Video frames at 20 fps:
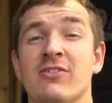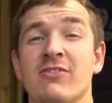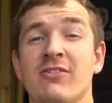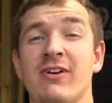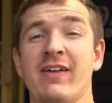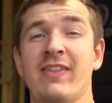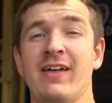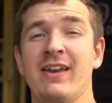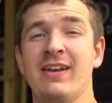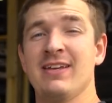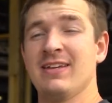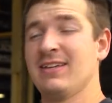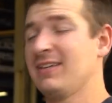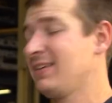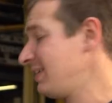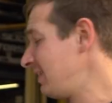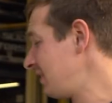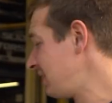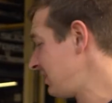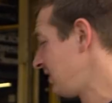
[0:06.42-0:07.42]
Right then,
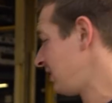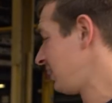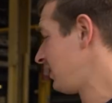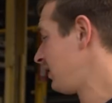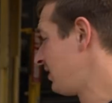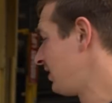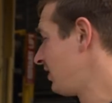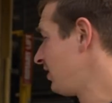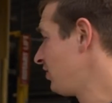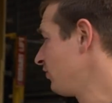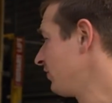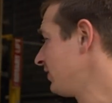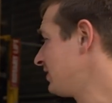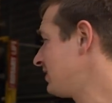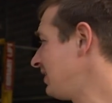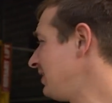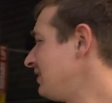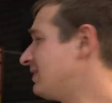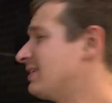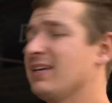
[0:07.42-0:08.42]
another
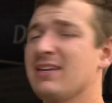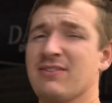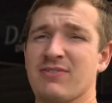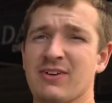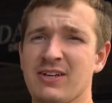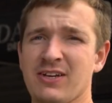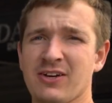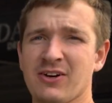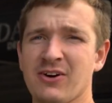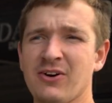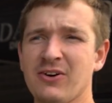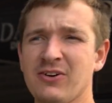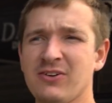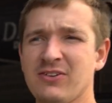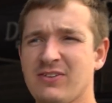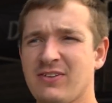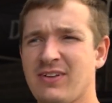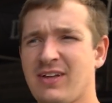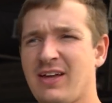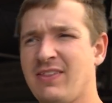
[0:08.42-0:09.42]
TT video,
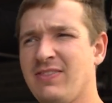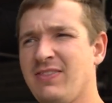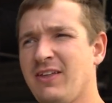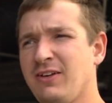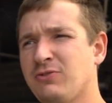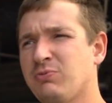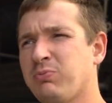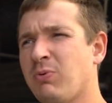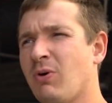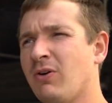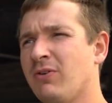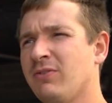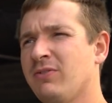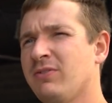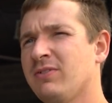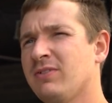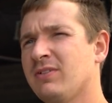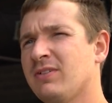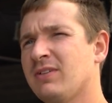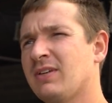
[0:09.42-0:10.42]
and this one
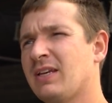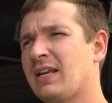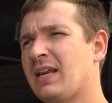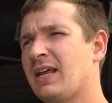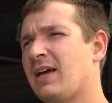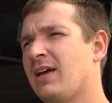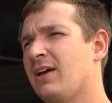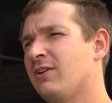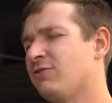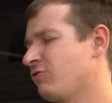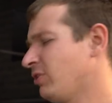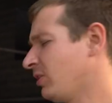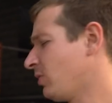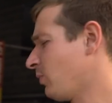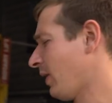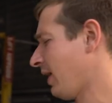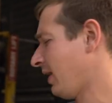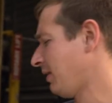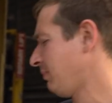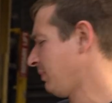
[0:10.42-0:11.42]
has required